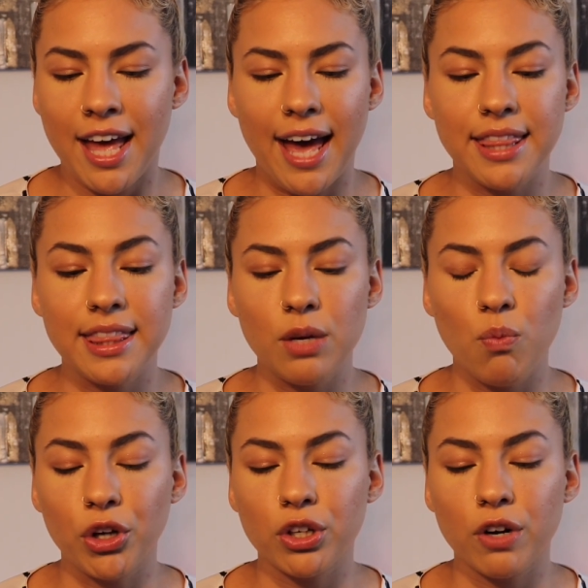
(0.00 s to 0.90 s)
and the
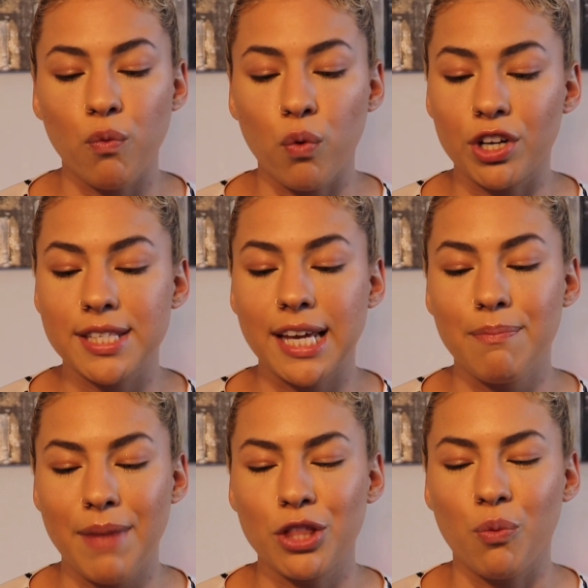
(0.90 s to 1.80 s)
wonder of words that
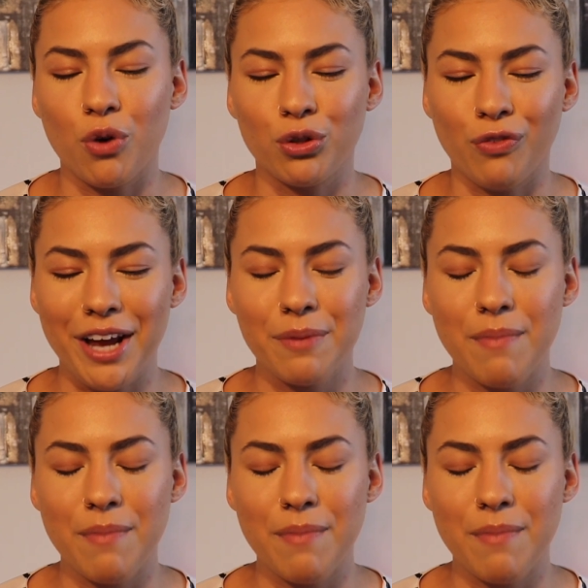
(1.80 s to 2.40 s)
can make the world right.